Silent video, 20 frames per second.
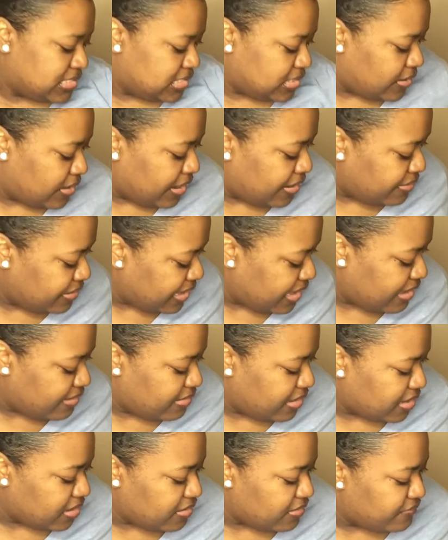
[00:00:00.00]
So I don't have,
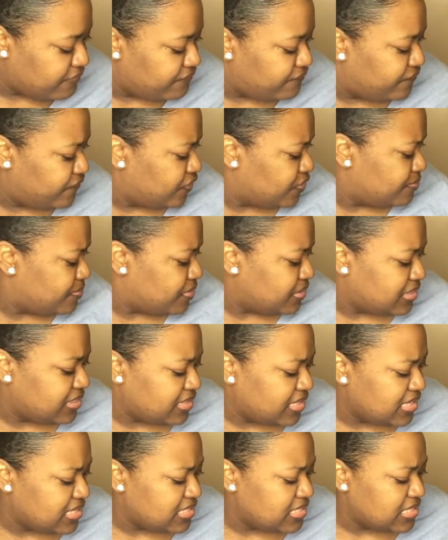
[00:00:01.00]
like, a few more
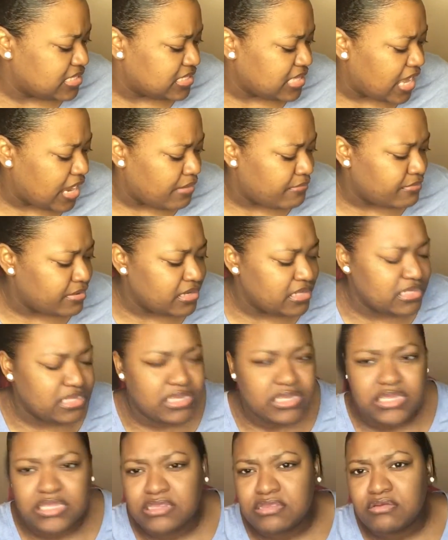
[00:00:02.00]
things, because I really
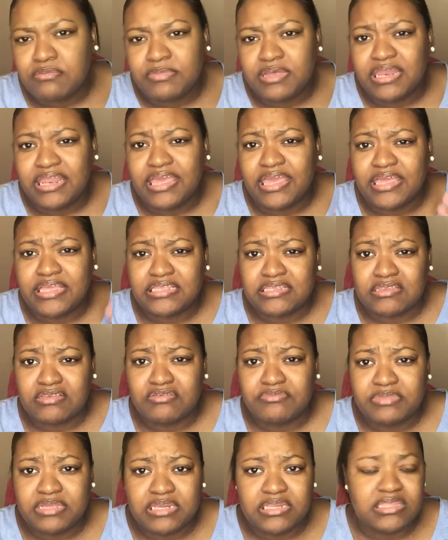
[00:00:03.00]
didn't get too many
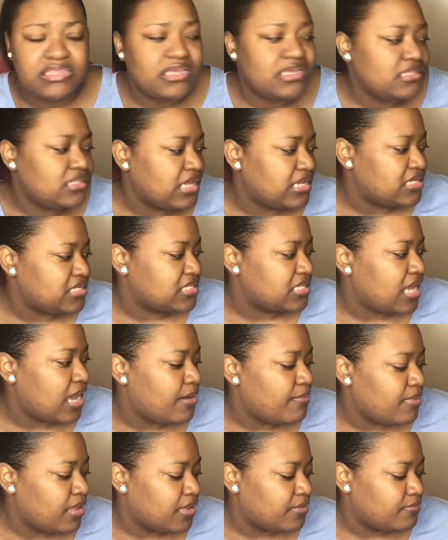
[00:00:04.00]
things. I just
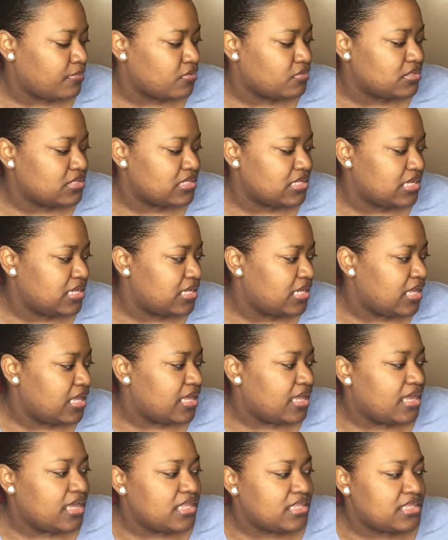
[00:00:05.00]
got, like, mostly
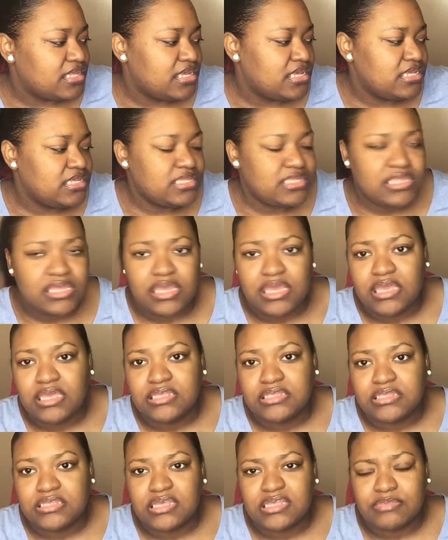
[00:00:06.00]
these
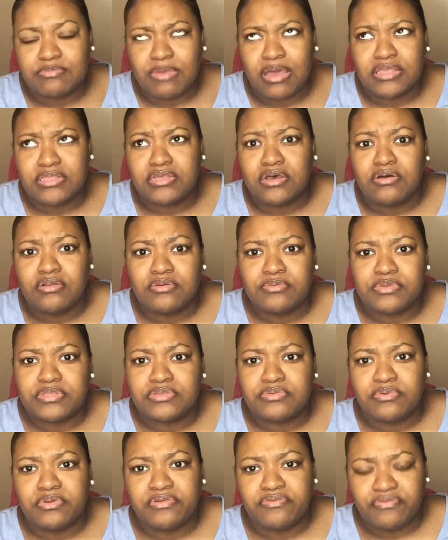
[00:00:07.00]
things, because my total was
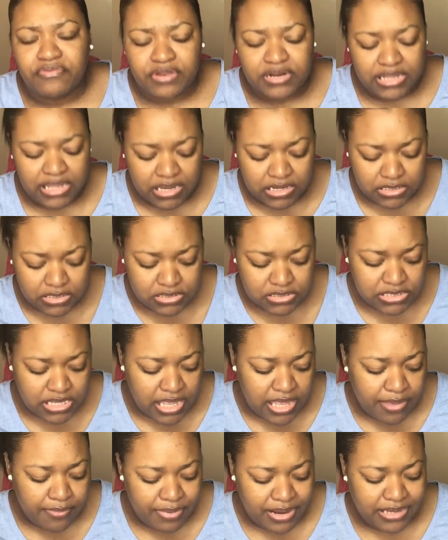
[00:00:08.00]
$24.
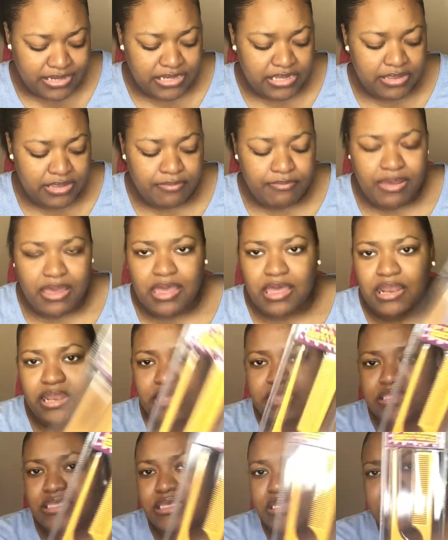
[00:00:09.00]
But I did buy,
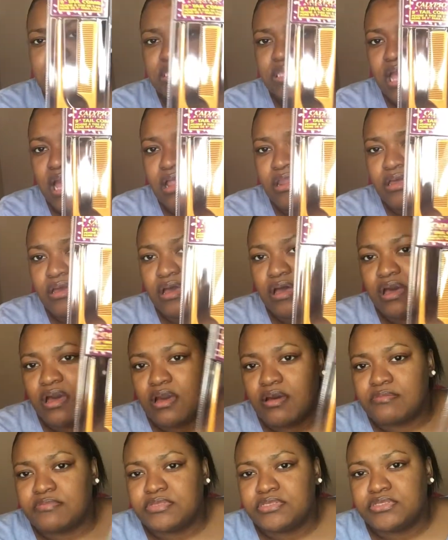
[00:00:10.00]
like, these styling
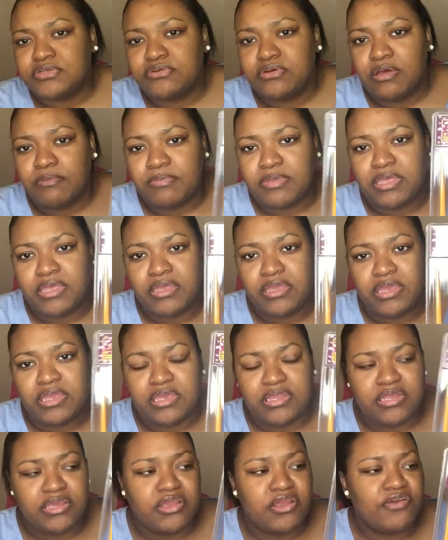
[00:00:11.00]
combs to them
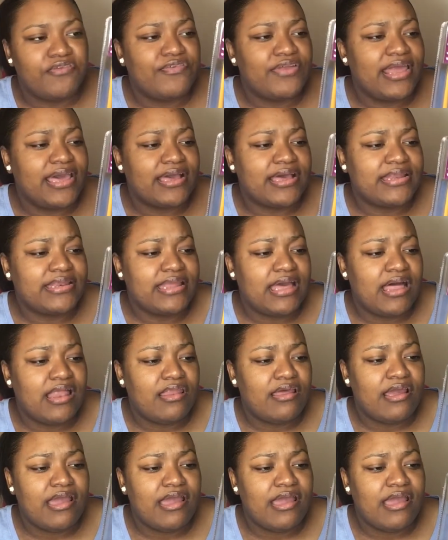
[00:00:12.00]
in here for like $1.